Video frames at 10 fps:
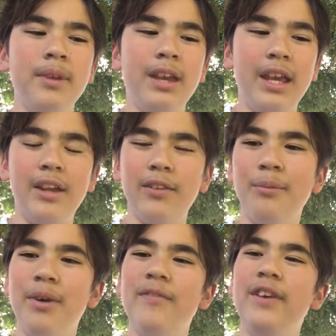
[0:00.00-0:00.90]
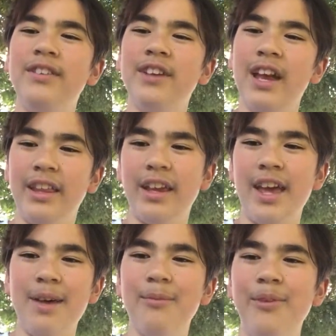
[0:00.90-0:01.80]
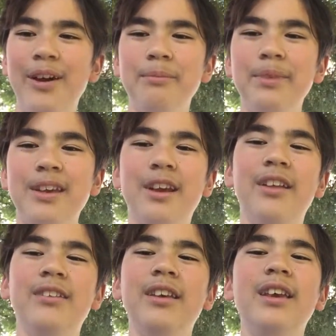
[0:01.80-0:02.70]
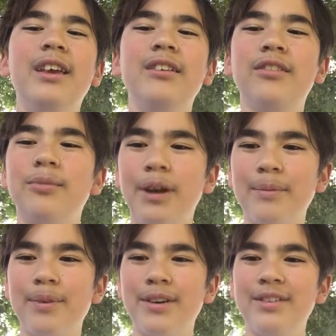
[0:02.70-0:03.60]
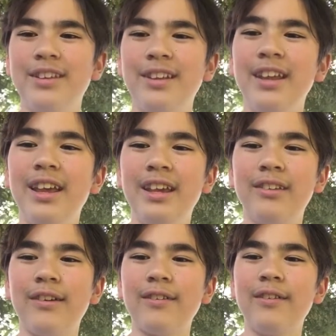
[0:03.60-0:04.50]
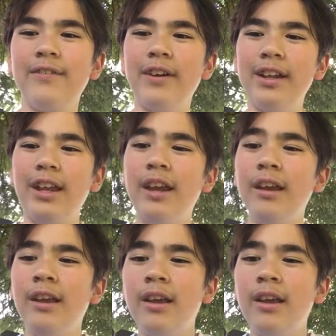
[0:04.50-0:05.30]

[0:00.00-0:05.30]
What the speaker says: And the Muffets, I like M1 because he's a smart person and he's also funny.